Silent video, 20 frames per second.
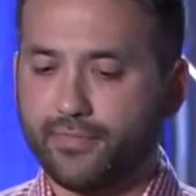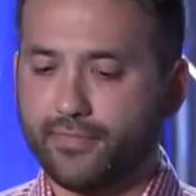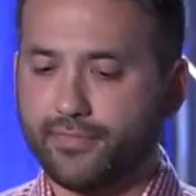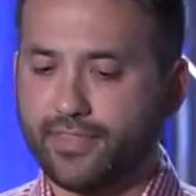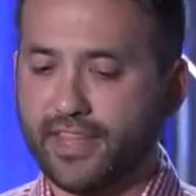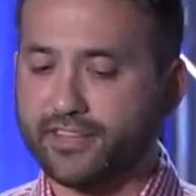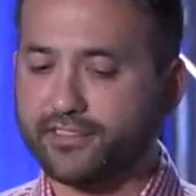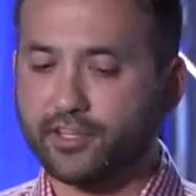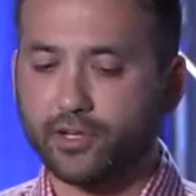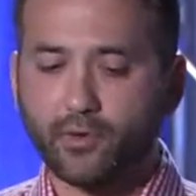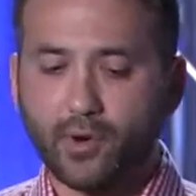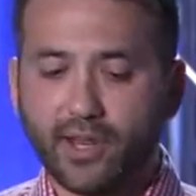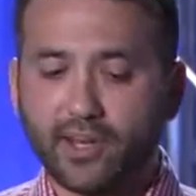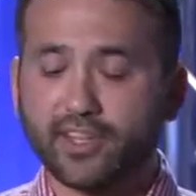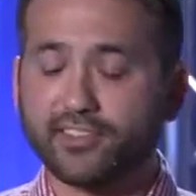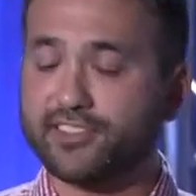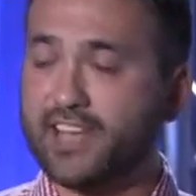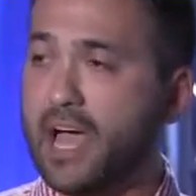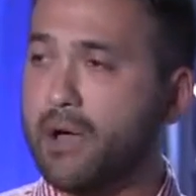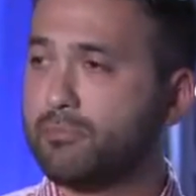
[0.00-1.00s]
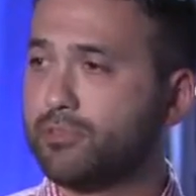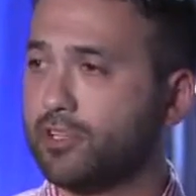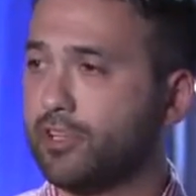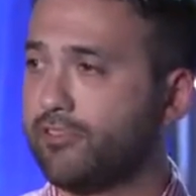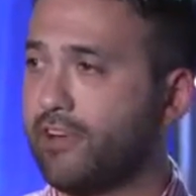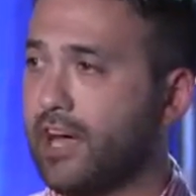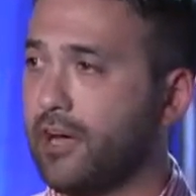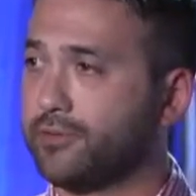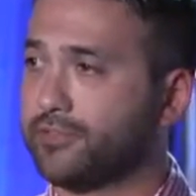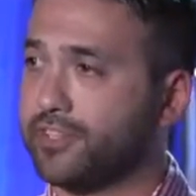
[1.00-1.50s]
that's a great example of
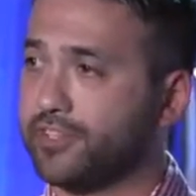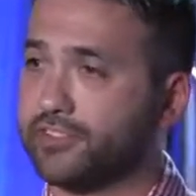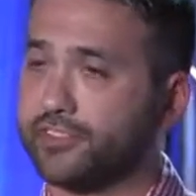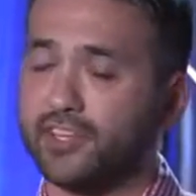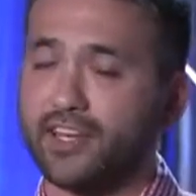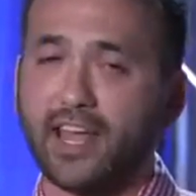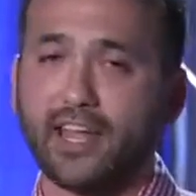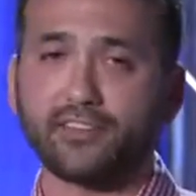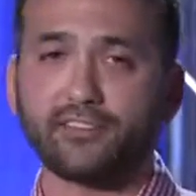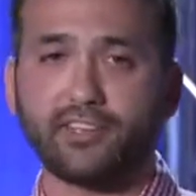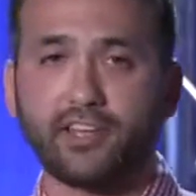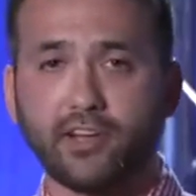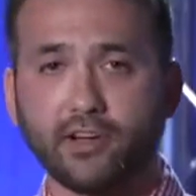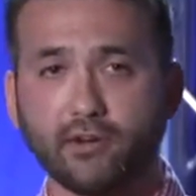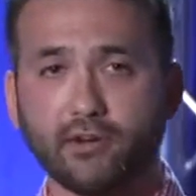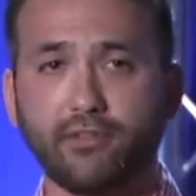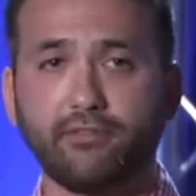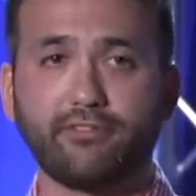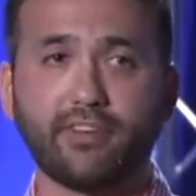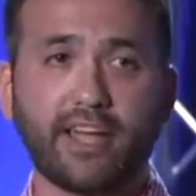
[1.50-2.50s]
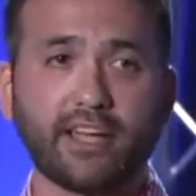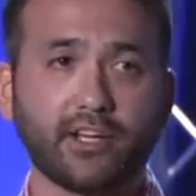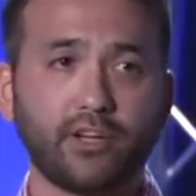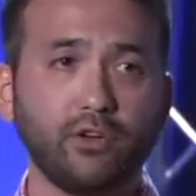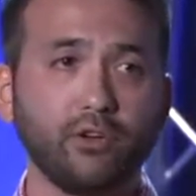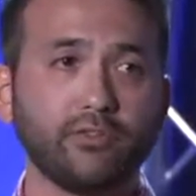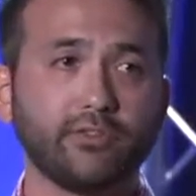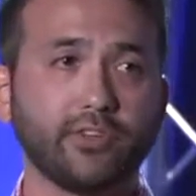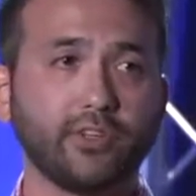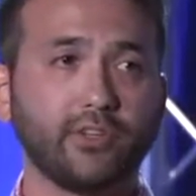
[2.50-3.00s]
how disconnects here in
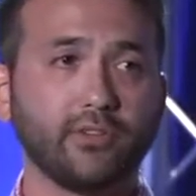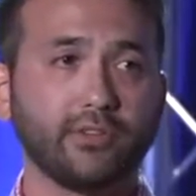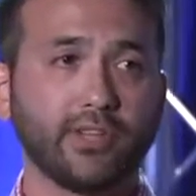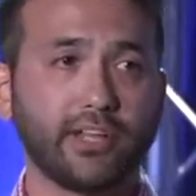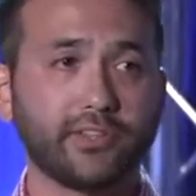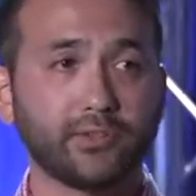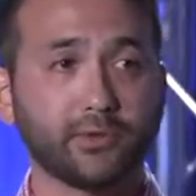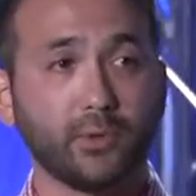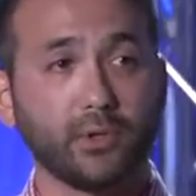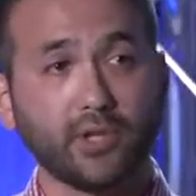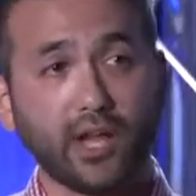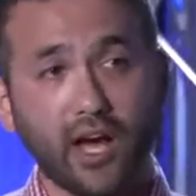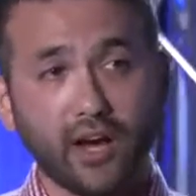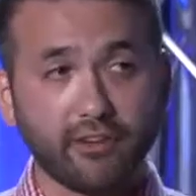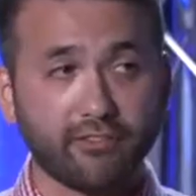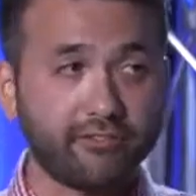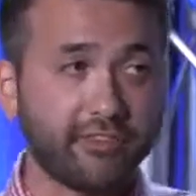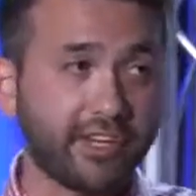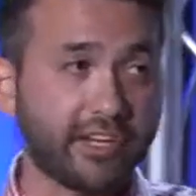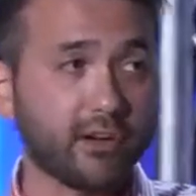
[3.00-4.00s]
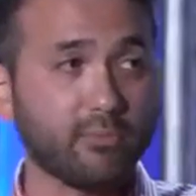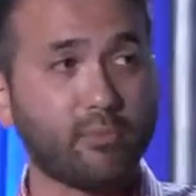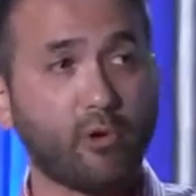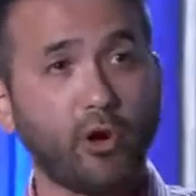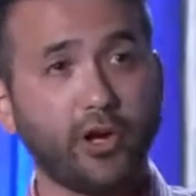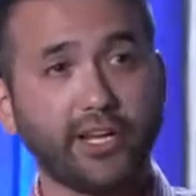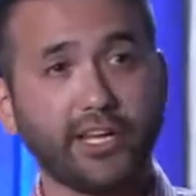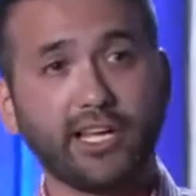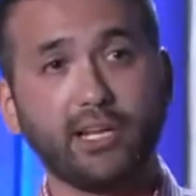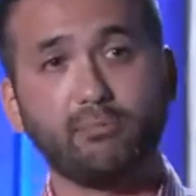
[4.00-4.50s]
Vancouver led to a lot of finger
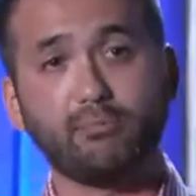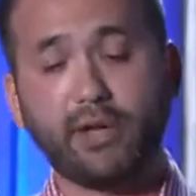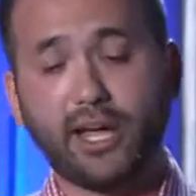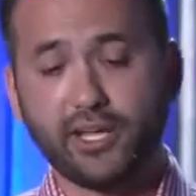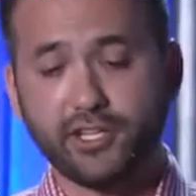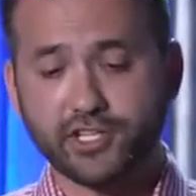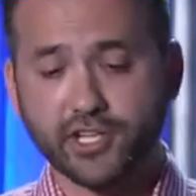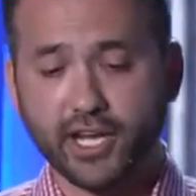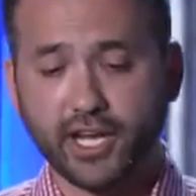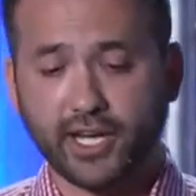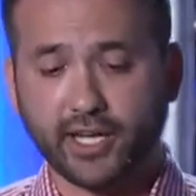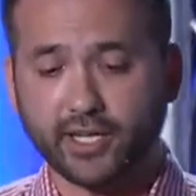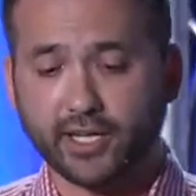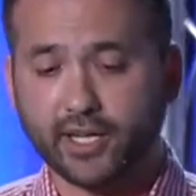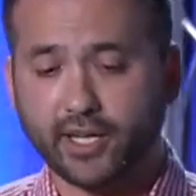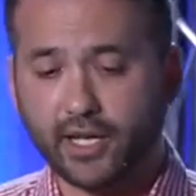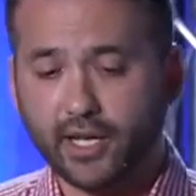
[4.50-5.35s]
pointing in Beijing.